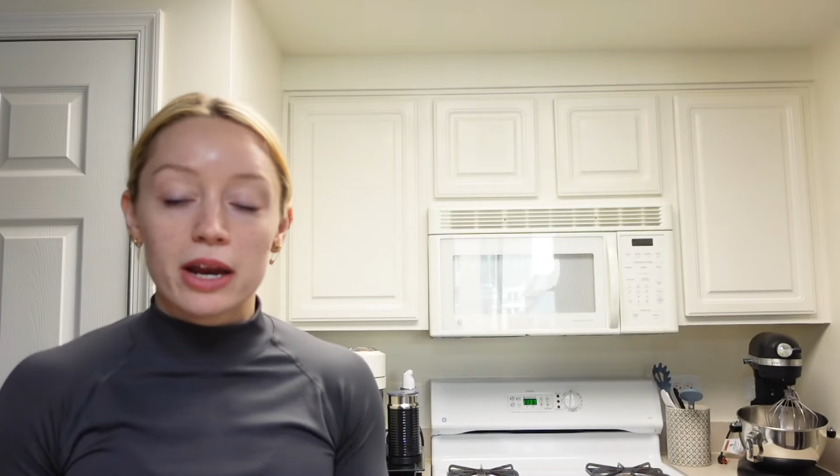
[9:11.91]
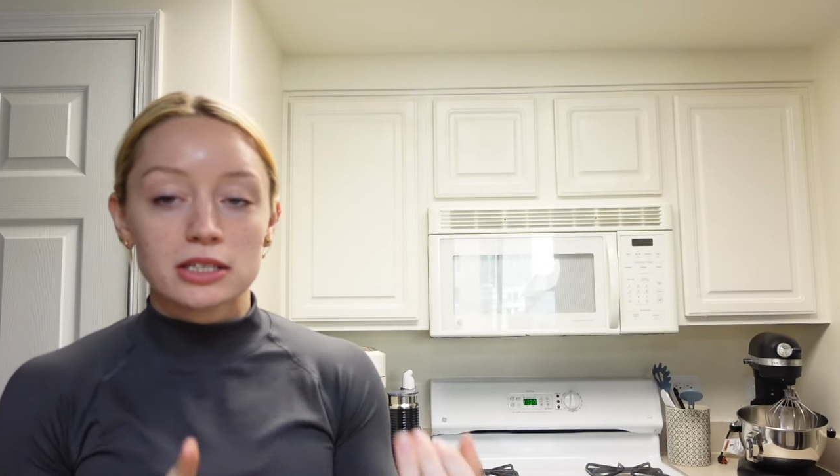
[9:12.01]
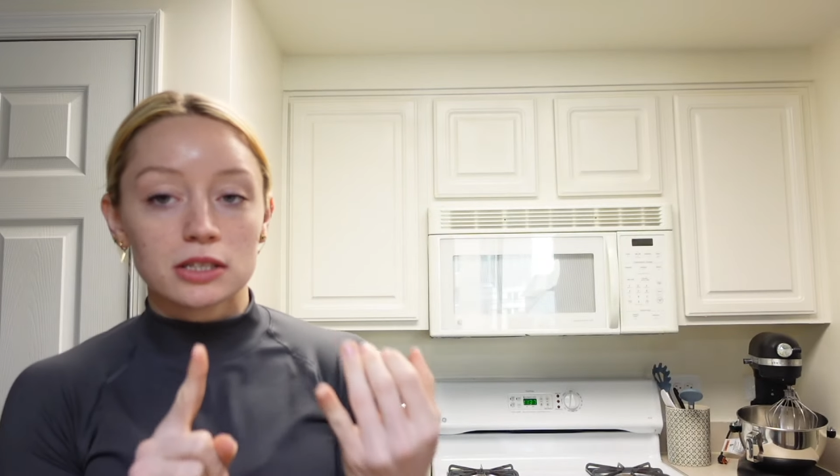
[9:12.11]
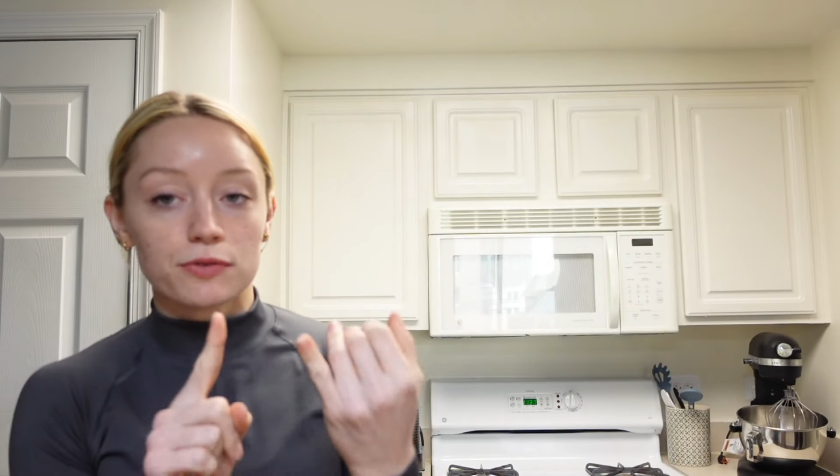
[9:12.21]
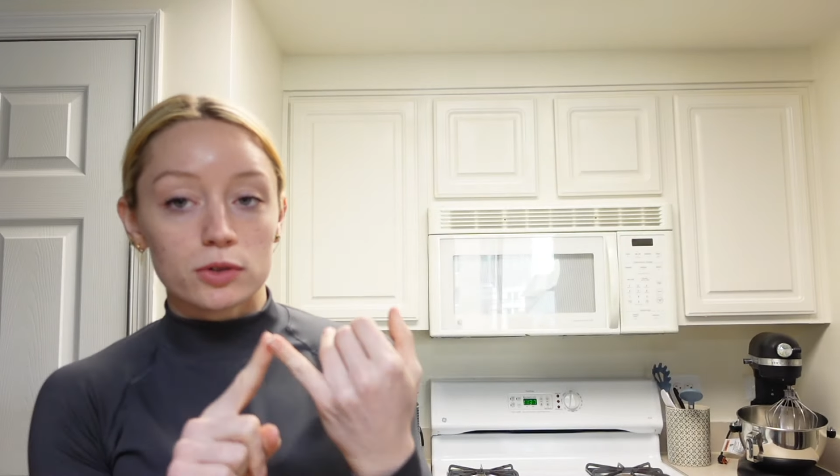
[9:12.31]
and
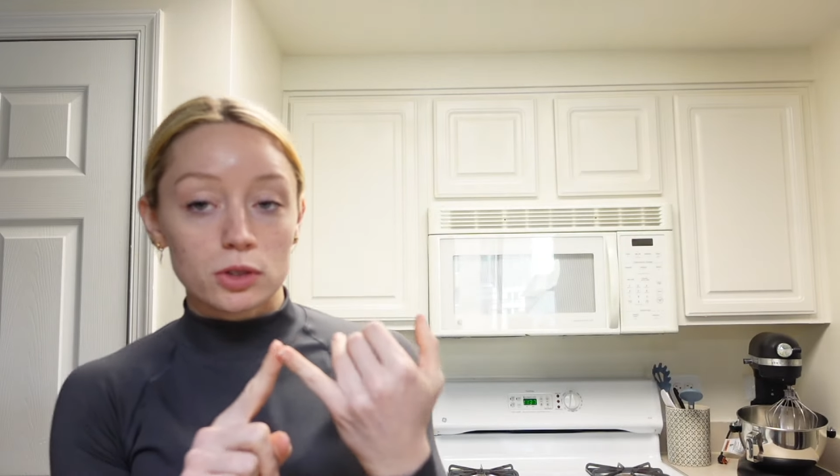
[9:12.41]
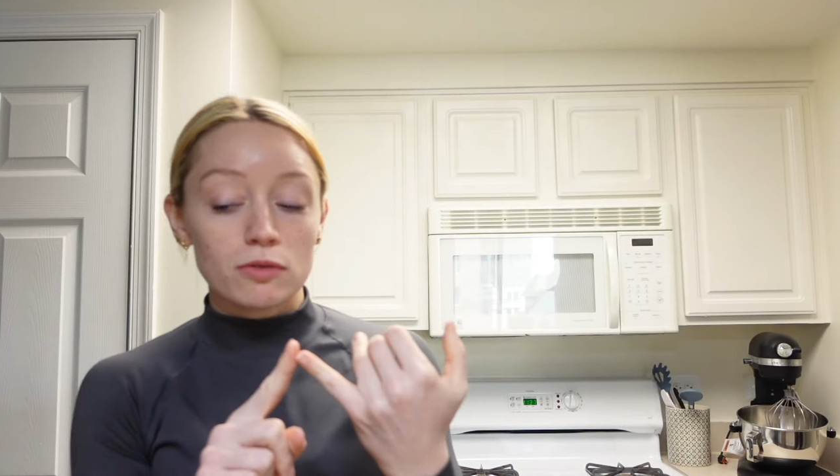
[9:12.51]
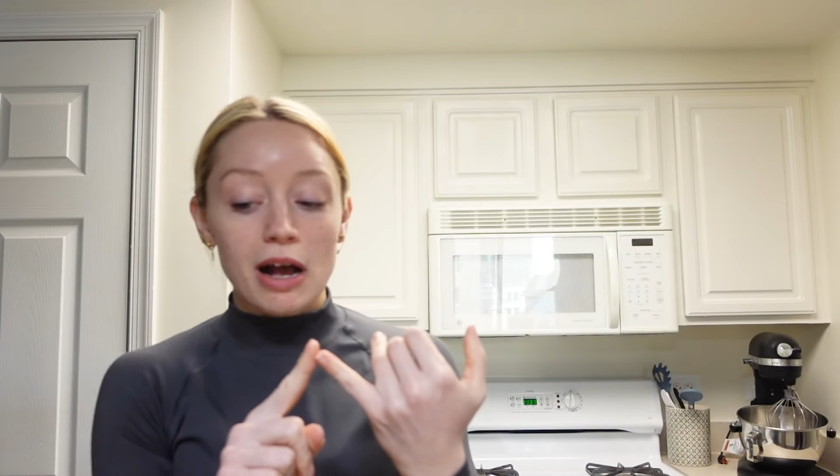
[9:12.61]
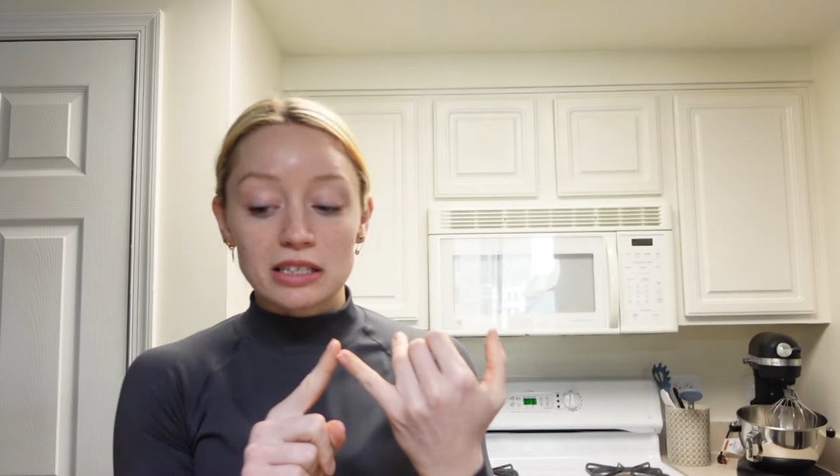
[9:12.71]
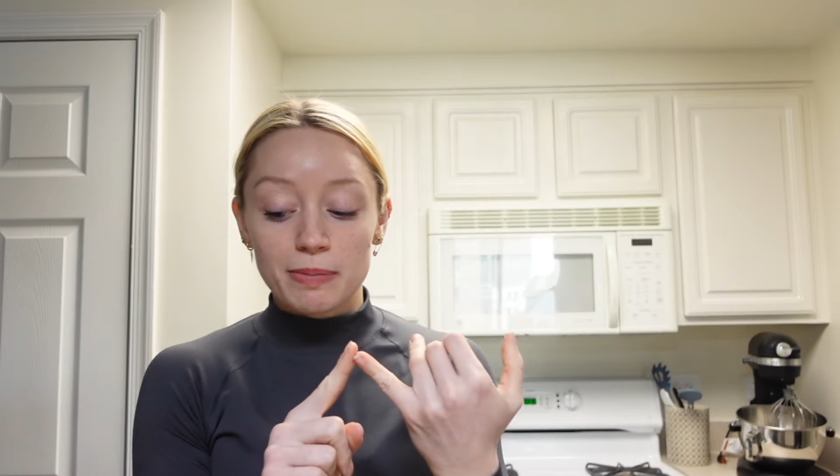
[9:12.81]
it's the frozen
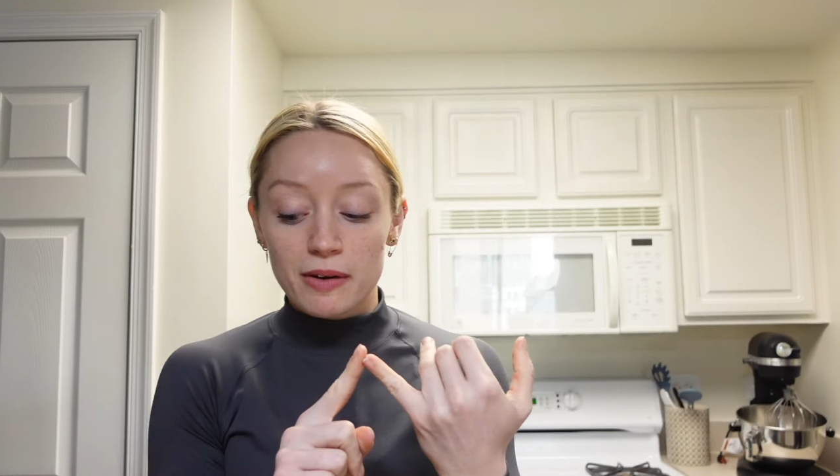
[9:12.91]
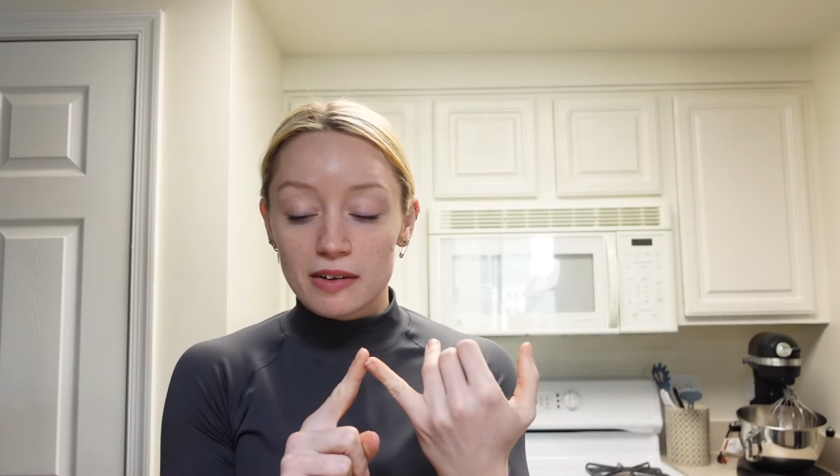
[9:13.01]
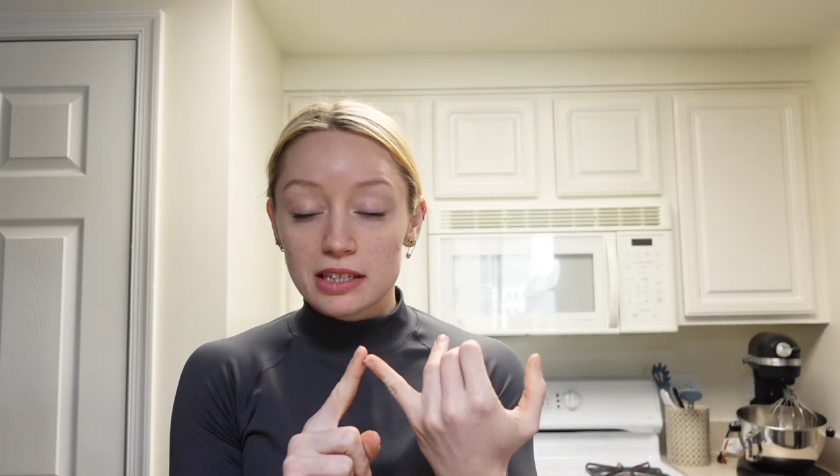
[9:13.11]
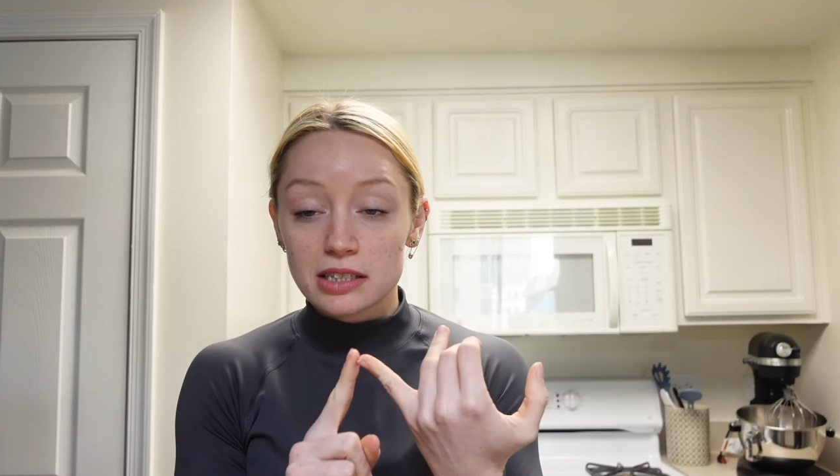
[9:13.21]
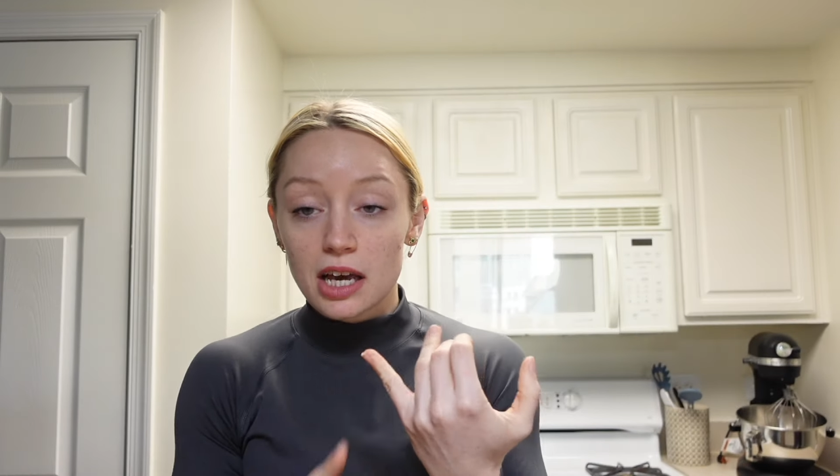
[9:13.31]

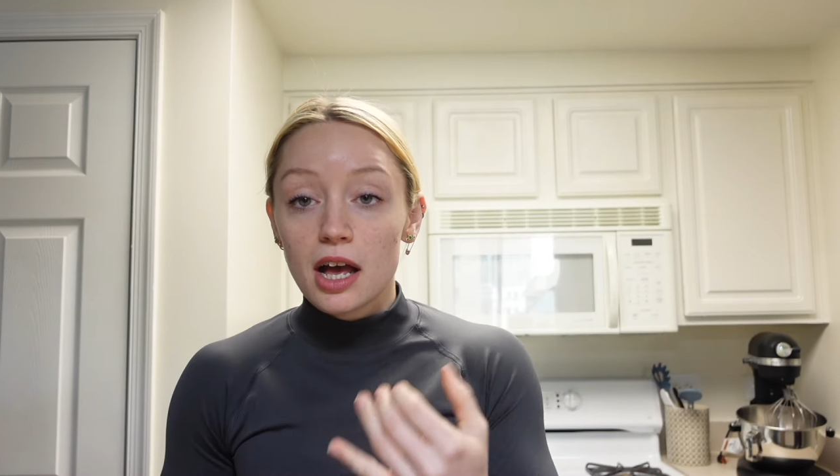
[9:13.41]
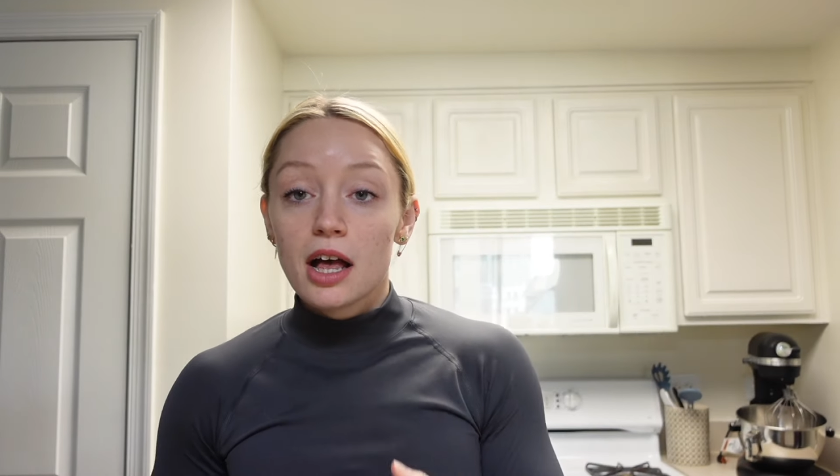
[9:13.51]
raspberries,